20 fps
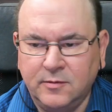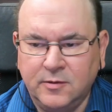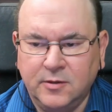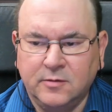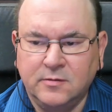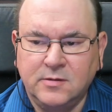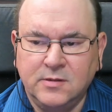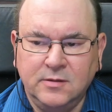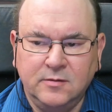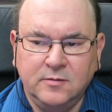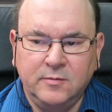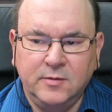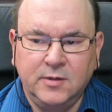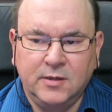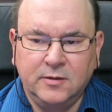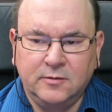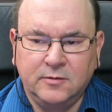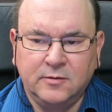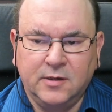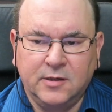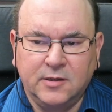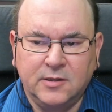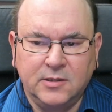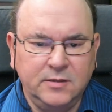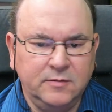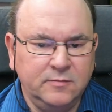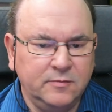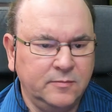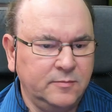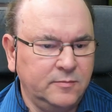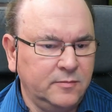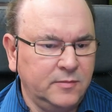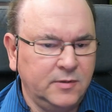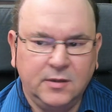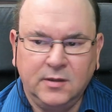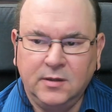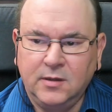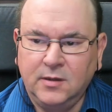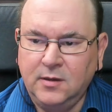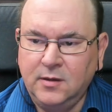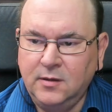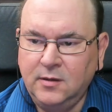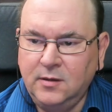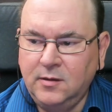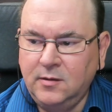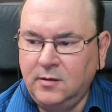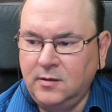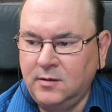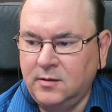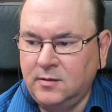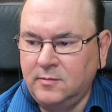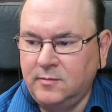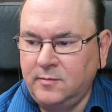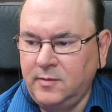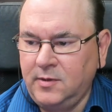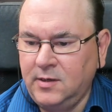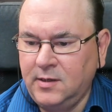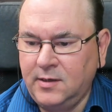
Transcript: don't seem to be able to actually even get